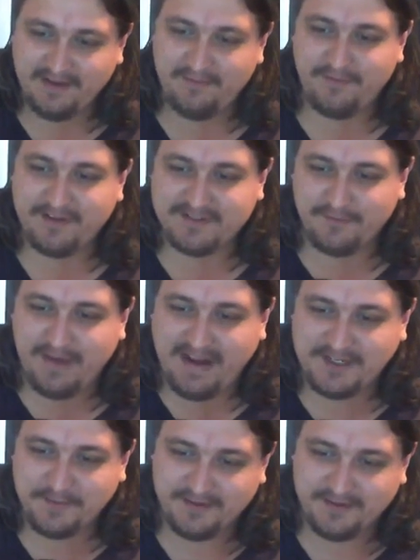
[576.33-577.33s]
is a
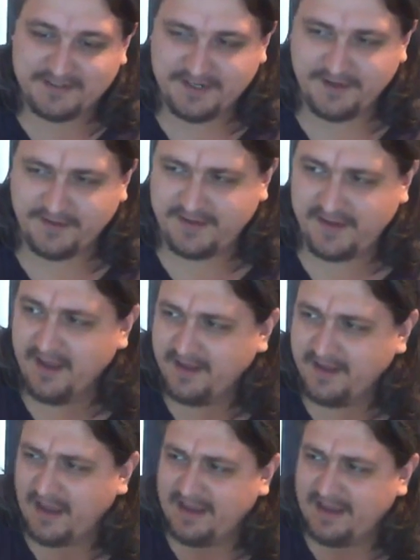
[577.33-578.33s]
rage monster, not the
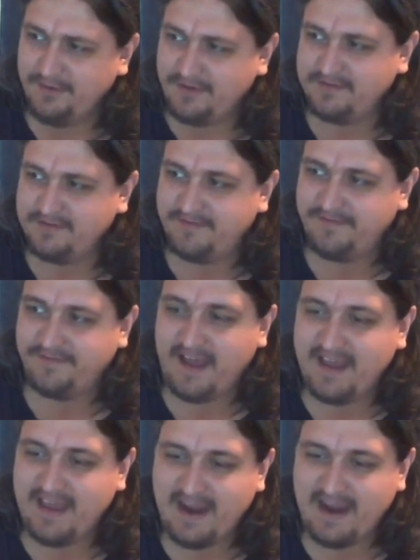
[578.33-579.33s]
guy who can
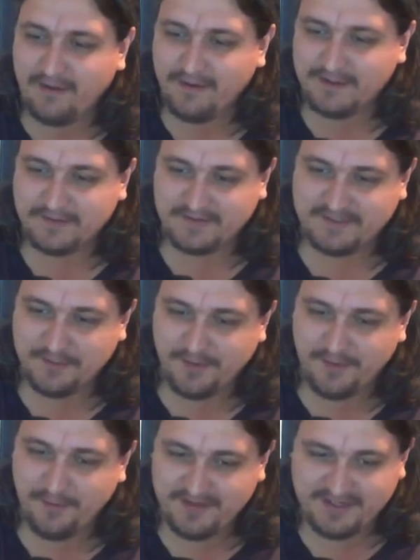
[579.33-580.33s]
fire arrows with
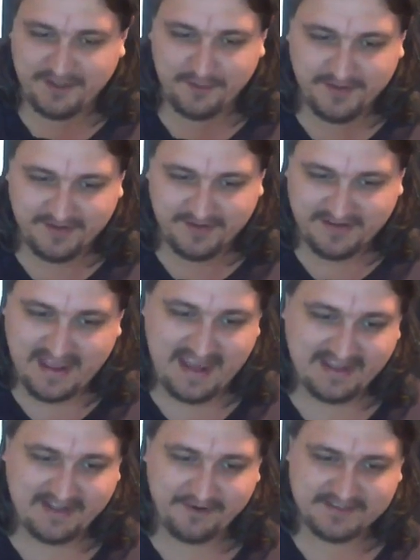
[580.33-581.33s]
superhuman
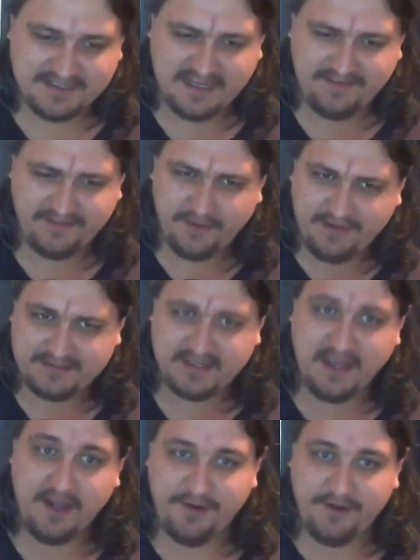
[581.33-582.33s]
accuracy, even though he's
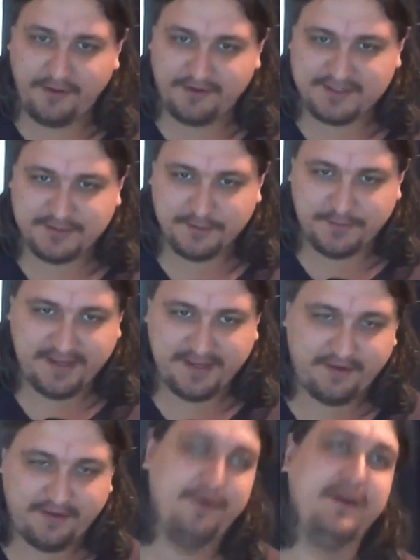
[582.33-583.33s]
not a
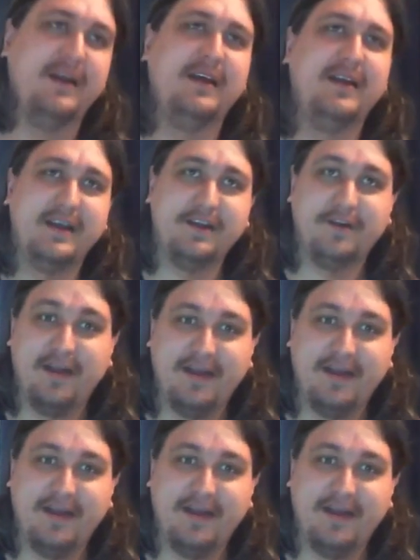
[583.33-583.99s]
superhero. You know,